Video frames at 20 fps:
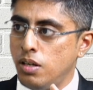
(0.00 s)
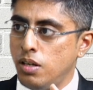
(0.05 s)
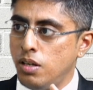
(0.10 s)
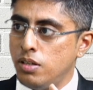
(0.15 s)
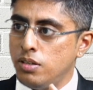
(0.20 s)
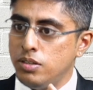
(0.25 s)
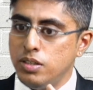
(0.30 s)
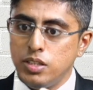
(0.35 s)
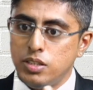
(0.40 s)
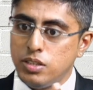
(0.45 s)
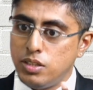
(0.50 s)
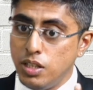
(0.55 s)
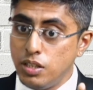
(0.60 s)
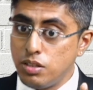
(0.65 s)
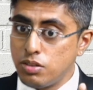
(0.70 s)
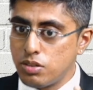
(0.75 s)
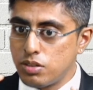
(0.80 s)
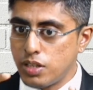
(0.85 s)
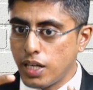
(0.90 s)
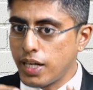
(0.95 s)
See, this
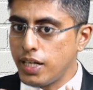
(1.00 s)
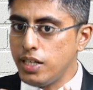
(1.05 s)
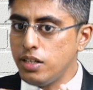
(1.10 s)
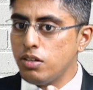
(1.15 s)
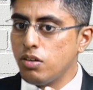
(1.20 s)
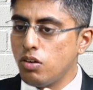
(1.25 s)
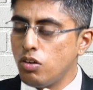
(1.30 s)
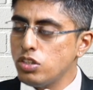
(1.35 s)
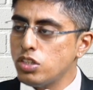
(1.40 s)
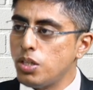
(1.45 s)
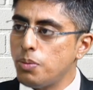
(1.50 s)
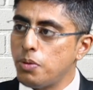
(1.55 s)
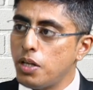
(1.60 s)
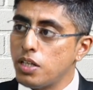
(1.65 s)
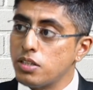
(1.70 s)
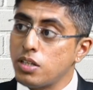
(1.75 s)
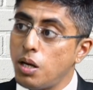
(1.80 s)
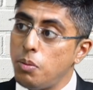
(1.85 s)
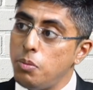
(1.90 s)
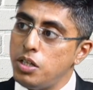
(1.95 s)
second concept has
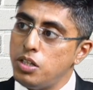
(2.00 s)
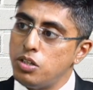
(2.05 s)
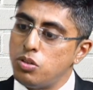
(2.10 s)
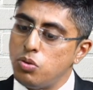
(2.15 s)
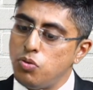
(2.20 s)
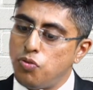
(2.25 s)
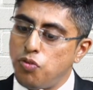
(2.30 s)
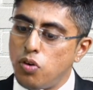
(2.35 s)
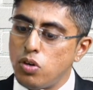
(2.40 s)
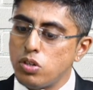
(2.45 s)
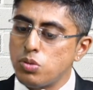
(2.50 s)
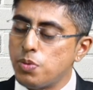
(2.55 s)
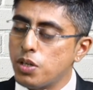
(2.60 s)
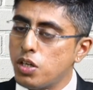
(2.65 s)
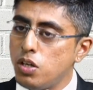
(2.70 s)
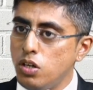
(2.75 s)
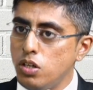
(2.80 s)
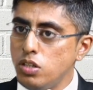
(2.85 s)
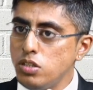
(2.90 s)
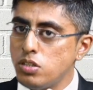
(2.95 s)
come into force
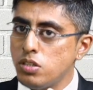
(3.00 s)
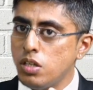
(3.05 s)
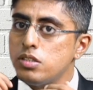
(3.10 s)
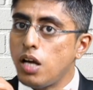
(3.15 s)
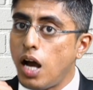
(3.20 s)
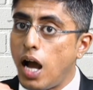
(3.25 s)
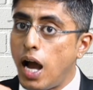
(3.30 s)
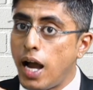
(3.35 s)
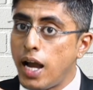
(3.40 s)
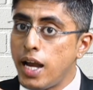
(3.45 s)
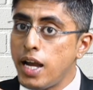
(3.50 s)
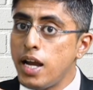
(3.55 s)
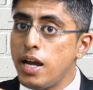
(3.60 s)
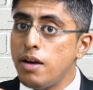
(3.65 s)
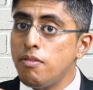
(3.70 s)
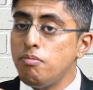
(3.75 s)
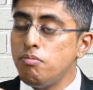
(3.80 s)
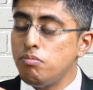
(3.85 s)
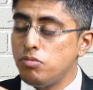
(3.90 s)
because I am